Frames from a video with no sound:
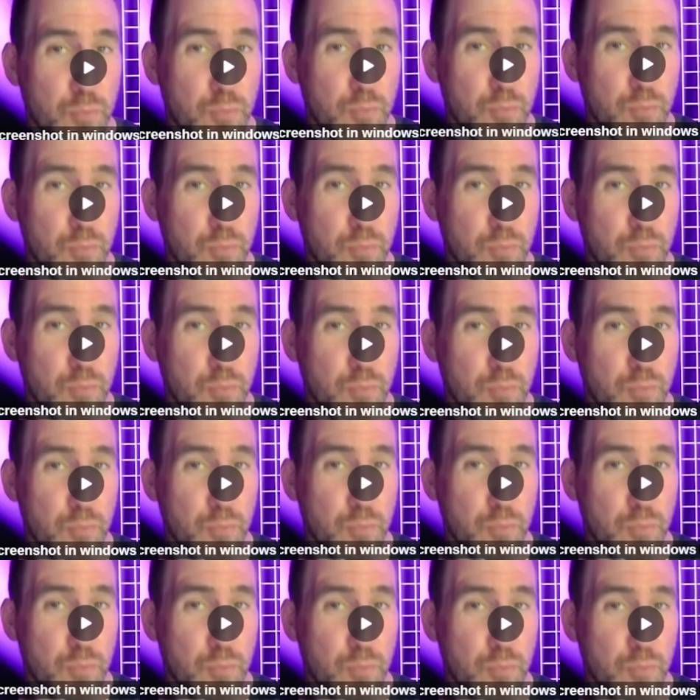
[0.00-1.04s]
let's play it and
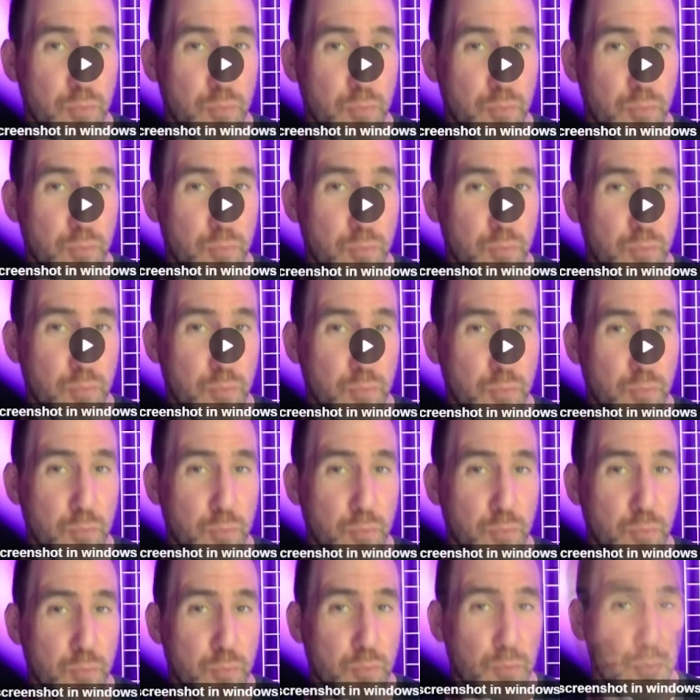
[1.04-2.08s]
see how it works.
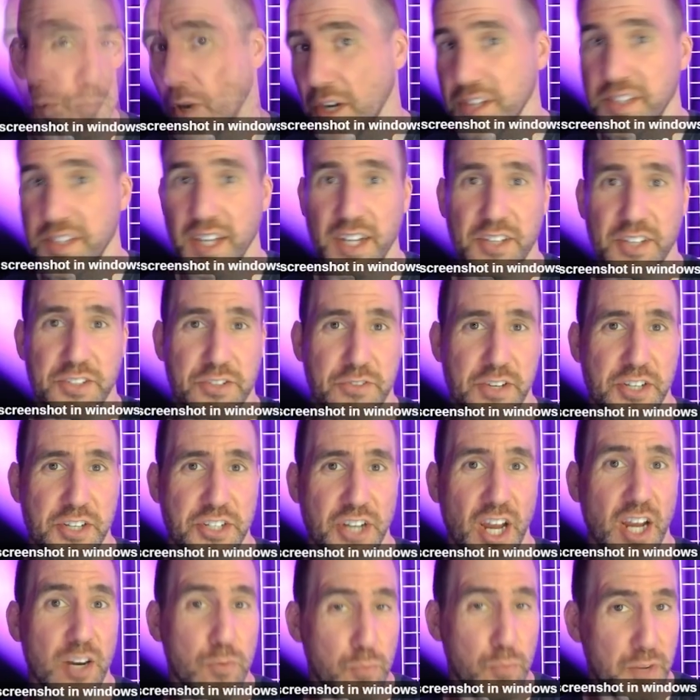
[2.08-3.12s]
Want to take a
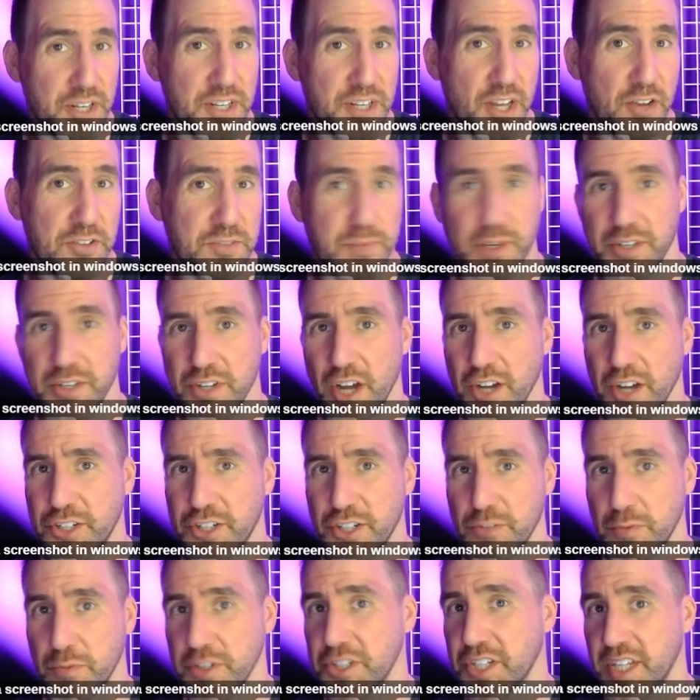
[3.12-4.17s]
screenshot in Windows but not
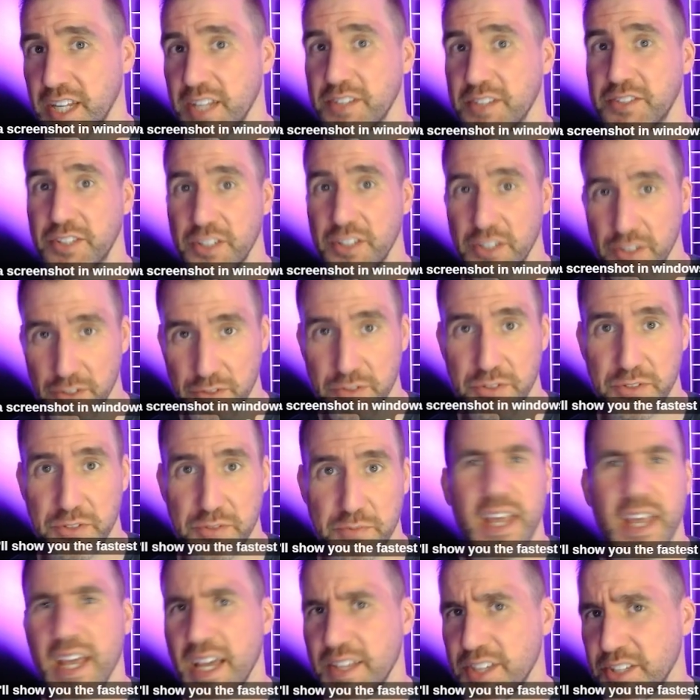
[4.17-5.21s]
sure which keys to
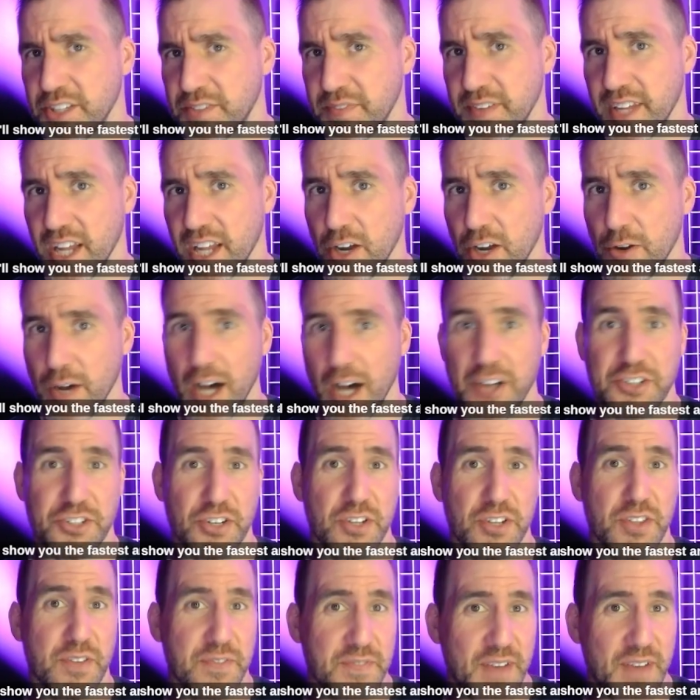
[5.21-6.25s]
use? In this video, I'll show
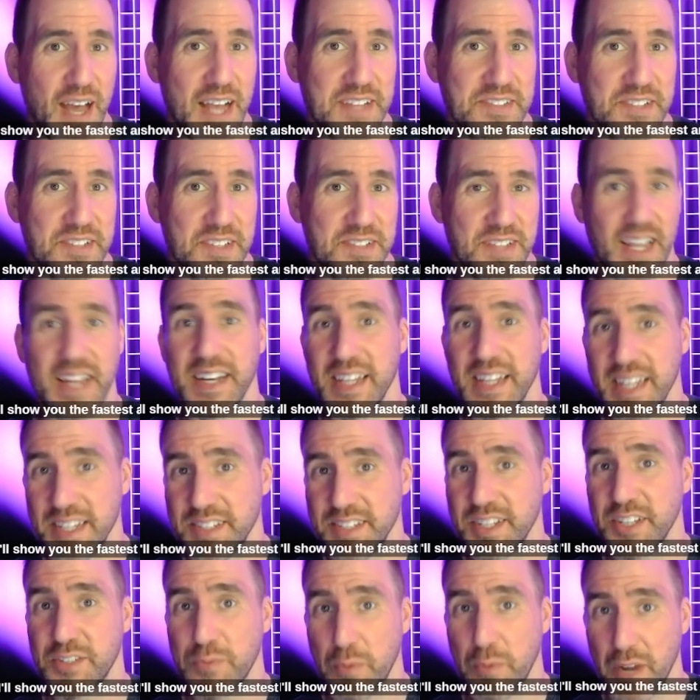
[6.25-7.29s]
you the fastest and
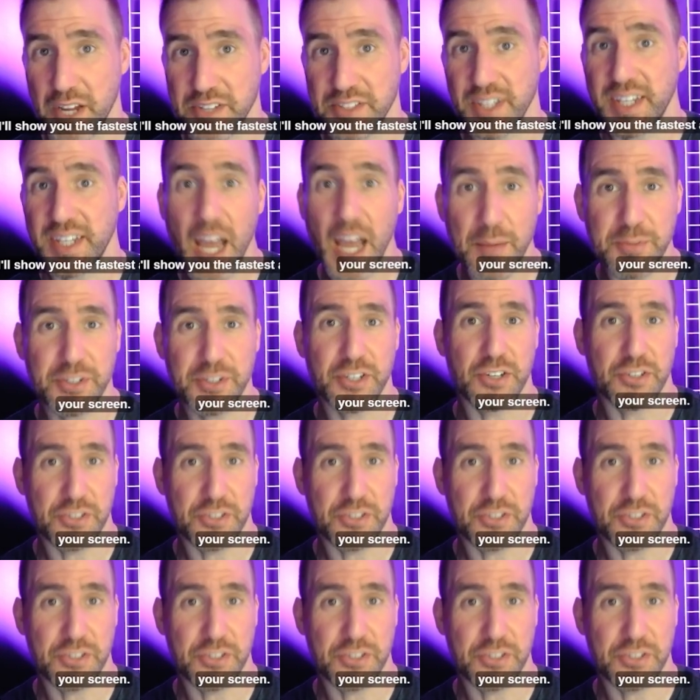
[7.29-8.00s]
easiest ways to capture your